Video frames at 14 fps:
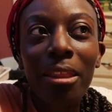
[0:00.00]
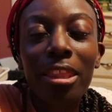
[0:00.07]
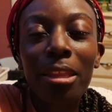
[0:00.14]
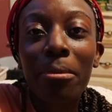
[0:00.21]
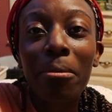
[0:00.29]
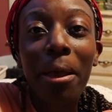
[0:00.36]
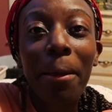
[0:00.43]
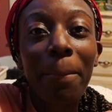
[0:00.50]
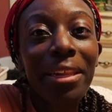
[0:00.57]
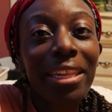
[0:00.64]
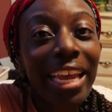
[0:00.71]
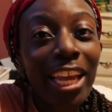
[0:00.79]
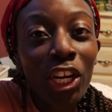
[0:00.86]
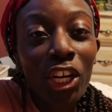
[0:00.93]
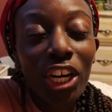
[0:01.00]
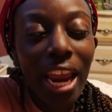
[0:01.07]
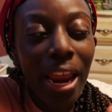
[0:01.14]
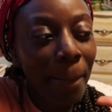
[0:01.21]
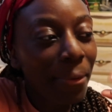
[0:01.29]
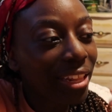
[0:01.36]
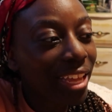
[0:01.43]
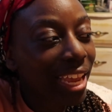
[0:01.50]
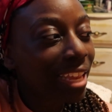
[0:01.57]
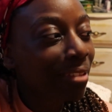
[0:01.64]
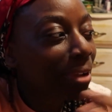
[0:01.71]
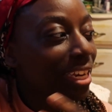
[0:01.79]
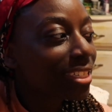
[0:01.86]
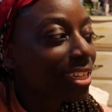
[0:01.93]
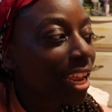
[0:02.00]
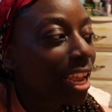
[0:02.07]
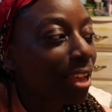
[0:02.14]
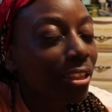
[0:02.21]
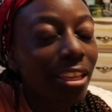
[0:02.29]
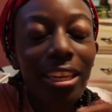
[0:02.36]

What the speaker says: them in my planner and planning my day.